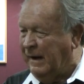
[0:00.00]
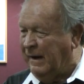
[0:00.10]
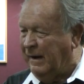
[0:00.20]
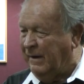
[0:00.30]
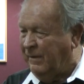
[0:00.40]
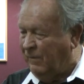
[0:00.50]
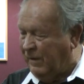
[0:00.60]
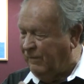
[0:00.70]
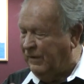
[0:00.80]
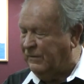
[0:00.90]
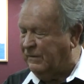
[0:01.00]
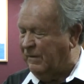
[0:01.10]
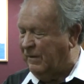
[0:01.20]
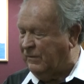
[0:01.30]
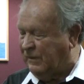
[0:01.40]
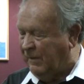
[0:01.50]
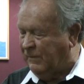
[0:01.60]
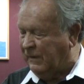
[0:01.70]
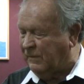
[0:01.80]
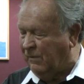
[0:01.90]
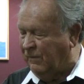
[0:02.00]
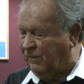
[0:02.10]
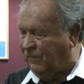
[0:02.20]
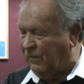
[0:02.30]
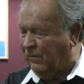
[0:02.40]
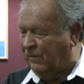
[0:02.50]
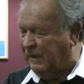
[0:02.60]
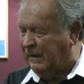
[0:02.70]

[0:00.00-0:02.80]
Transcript: uh, of one of his subjects on the four